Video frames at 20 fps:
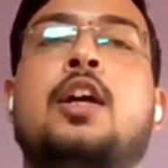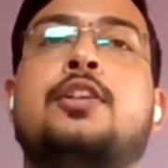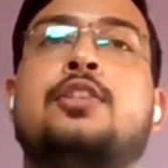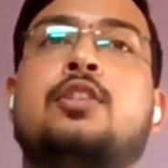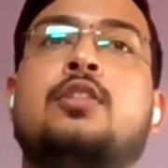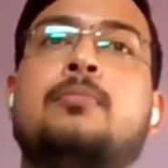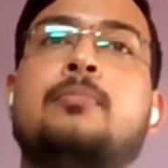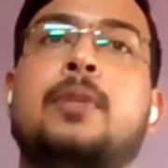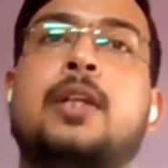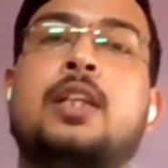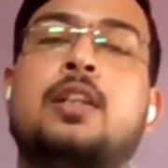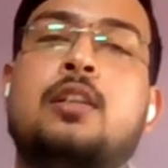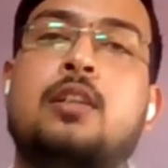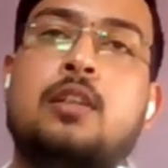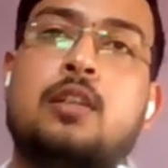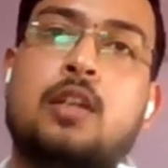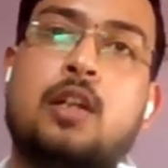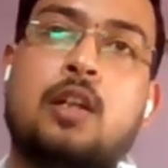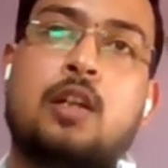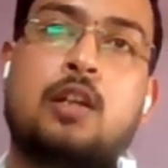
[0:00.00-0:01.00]
So the
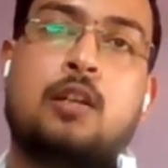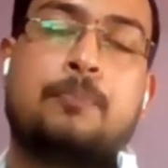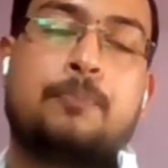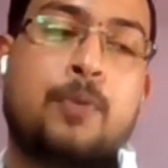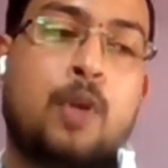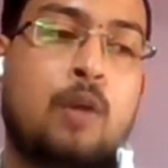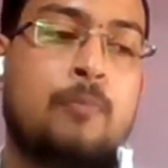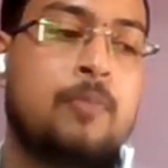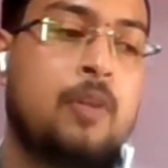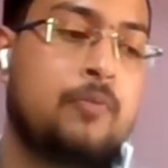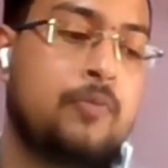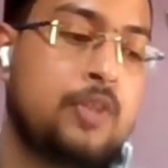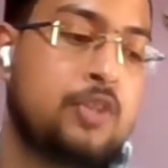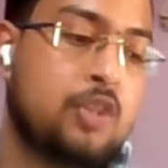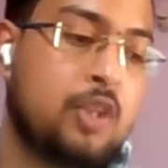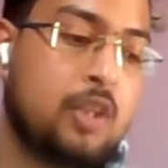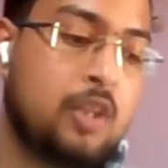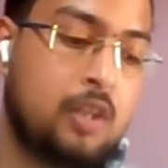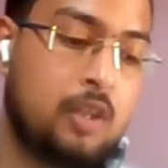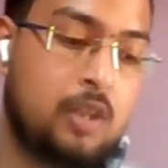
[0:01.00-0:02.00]
main problem
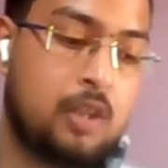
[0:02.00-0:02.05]
which